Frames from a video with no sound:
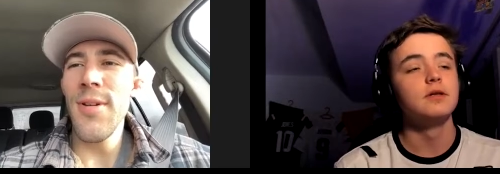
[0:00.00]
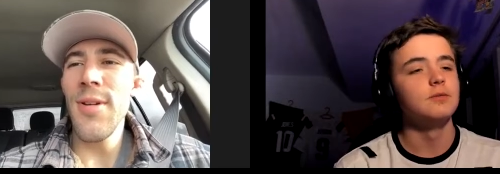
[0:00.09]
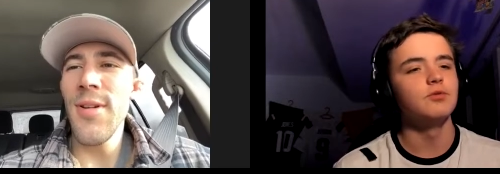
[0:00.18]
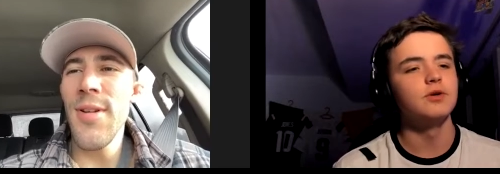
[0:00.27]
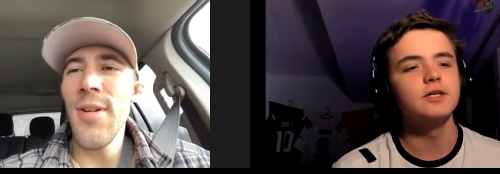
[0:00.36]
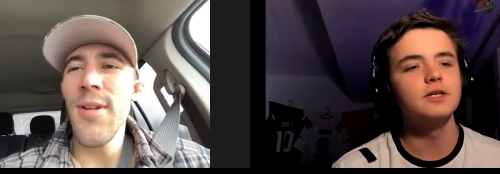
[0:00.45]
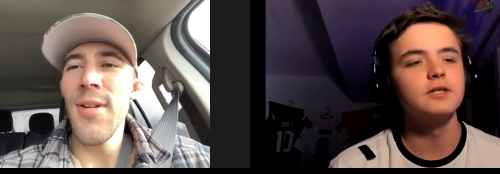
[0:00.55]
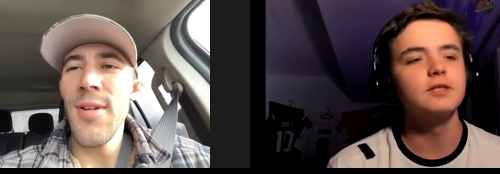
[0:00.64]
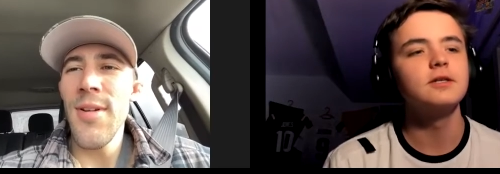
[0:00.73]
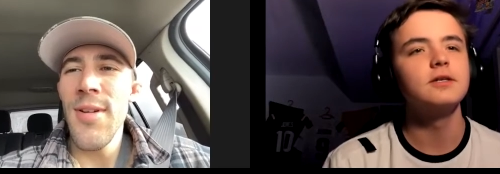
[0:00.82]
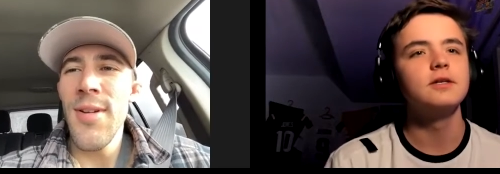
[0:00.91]
Speaker 1: Pretty good.
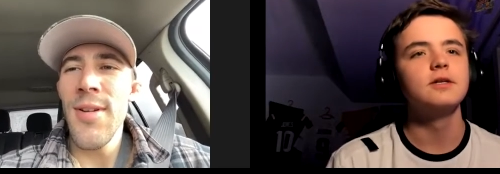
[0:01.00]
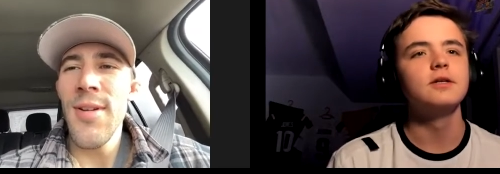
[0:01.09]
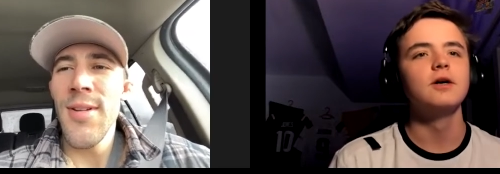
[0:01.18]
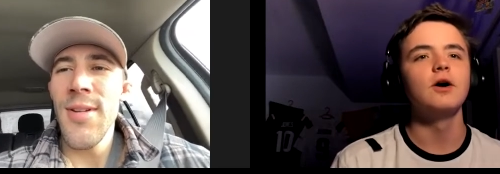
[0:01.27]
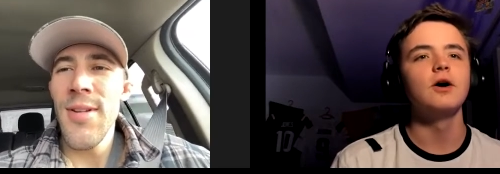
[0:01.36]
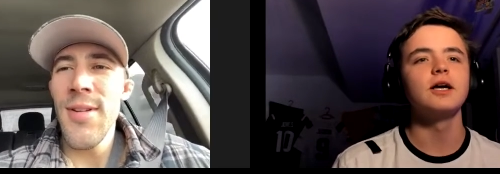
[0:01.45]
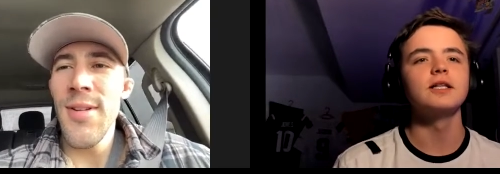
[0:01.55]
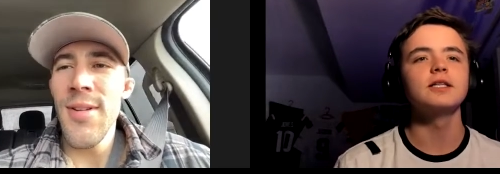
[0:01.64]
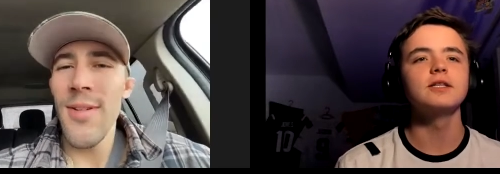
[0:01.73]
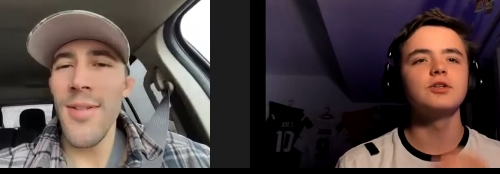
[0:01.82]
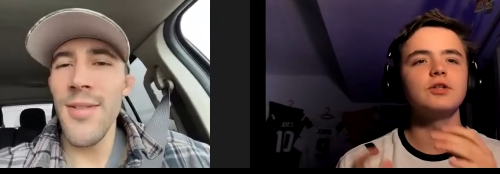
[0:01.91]
Okay,
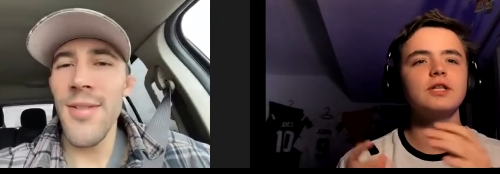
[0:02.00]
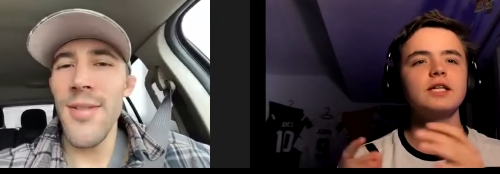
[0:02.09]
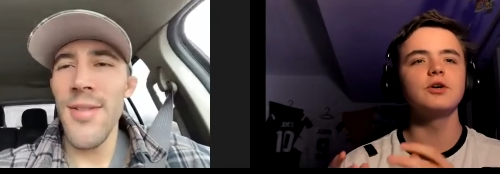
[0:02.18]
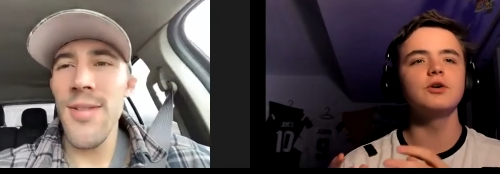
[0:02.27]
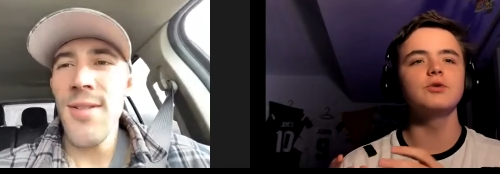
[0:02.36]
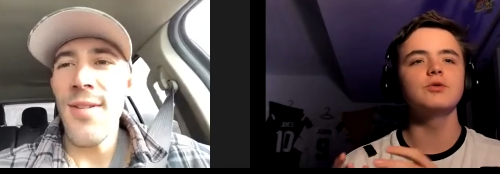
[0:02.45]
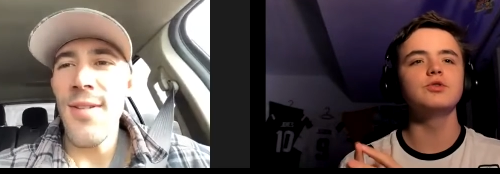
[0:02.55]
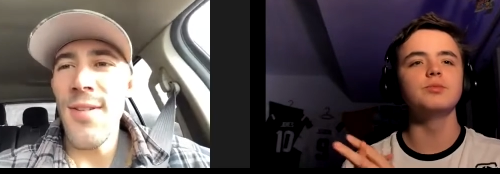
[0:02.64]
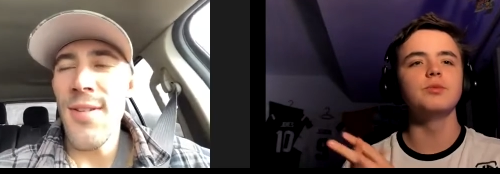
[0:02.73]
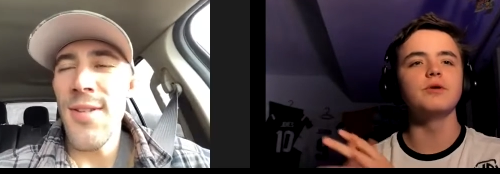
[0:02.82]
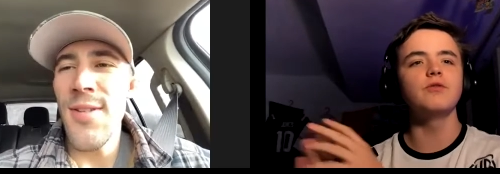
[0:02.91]
so let's go to
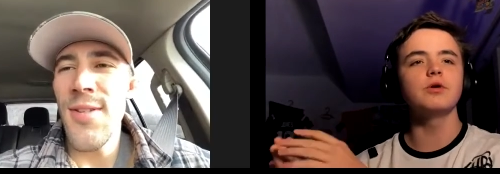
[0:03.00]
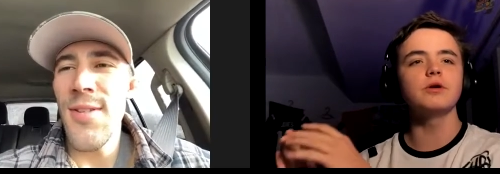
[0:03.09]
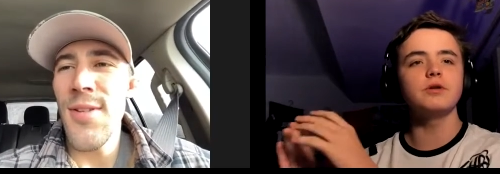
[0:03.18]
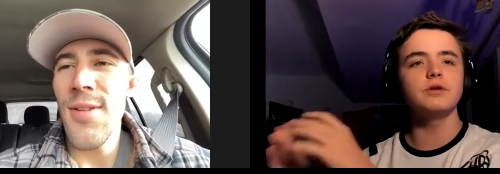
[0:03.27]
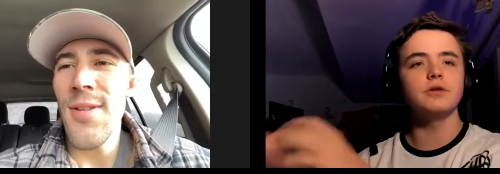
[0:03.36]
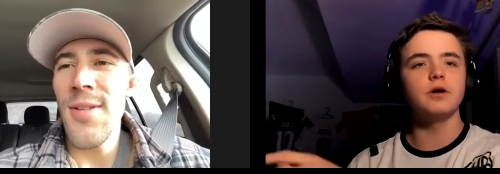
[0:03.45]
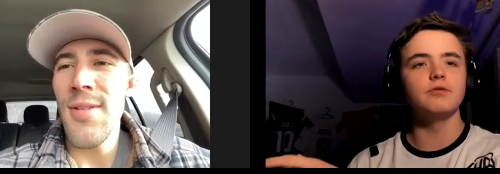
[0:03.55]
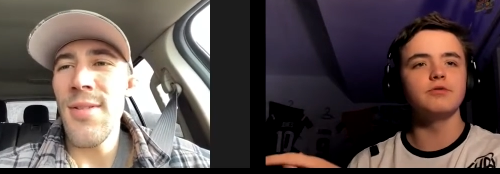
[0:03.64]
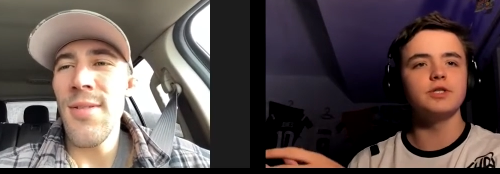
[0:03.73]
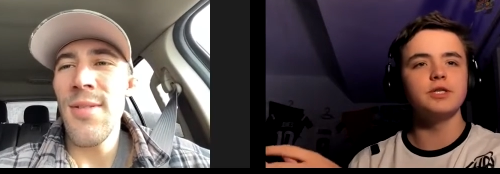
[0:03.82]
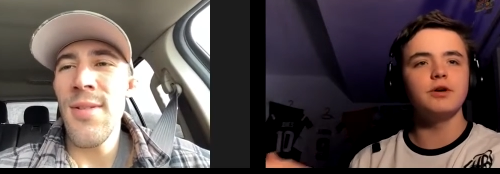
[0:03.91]
before.
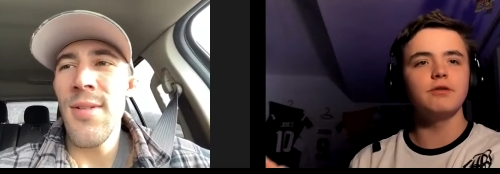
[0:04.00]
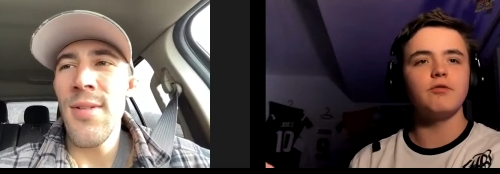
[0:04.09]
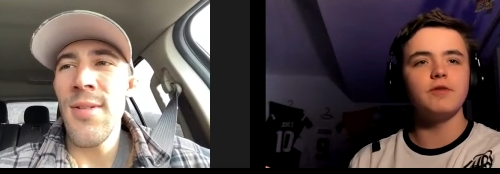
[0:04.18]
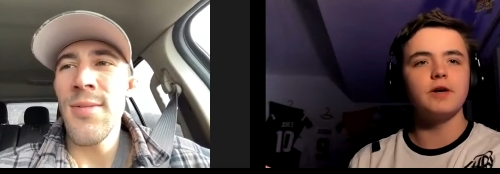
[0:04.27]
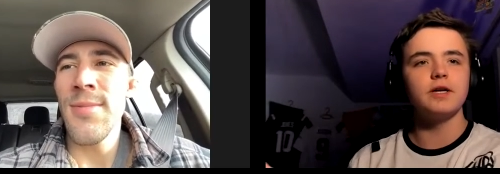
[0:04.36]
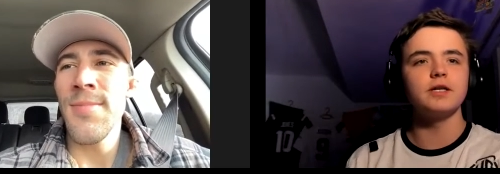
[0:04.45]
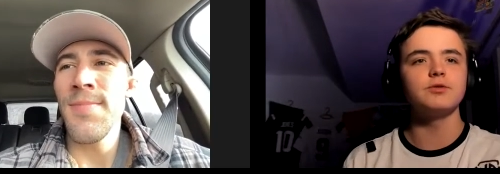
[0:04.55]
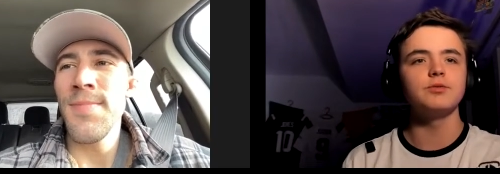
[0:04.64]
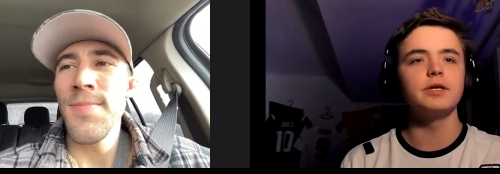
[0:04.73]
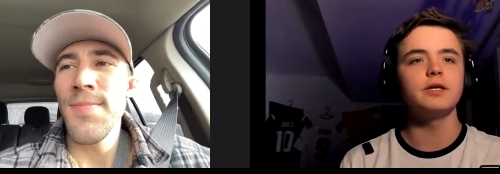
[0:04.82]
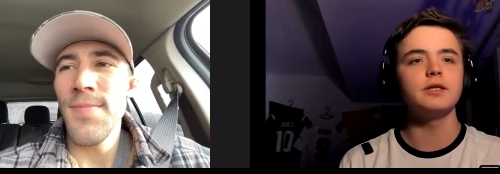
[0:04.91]
Obviously, you have a fight next
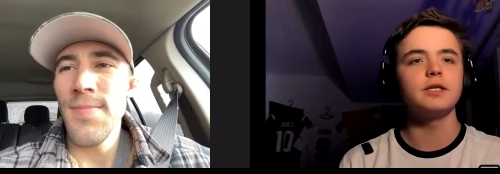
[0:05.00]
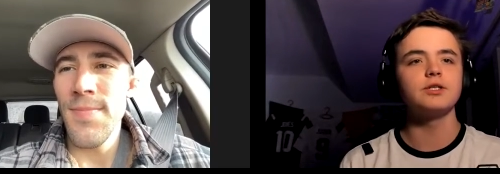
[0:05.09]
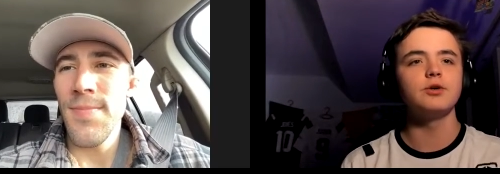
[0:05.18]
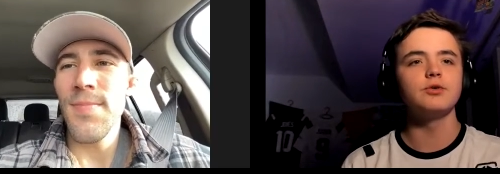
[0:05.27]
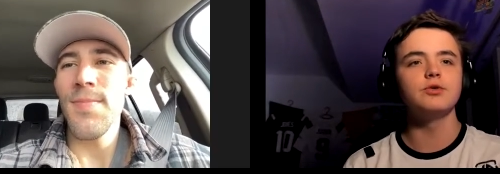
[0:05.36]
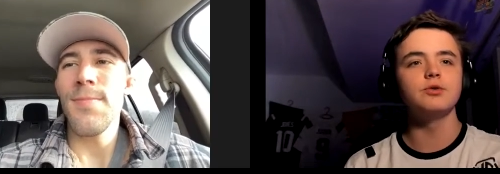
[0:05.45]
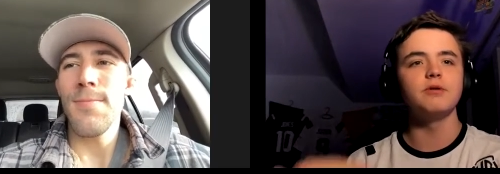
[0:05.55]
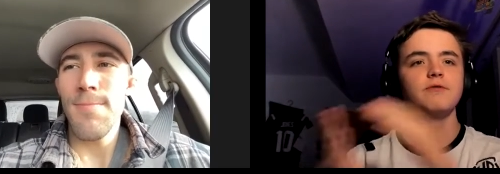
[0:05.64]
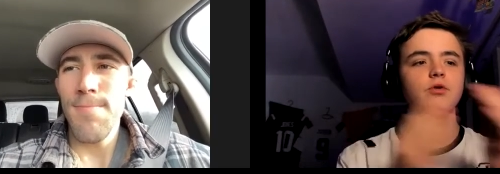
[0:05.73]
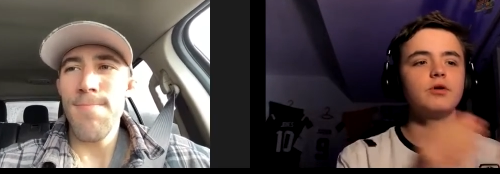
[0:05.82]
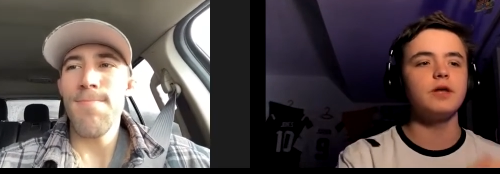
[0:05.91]
week. Let's go to
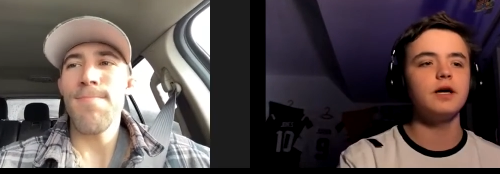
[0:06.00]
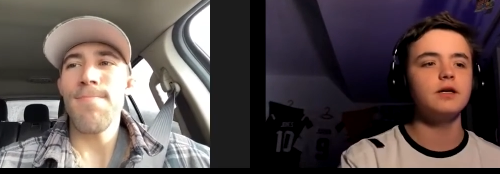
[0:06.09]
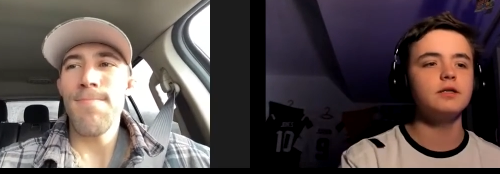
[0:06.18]
before that.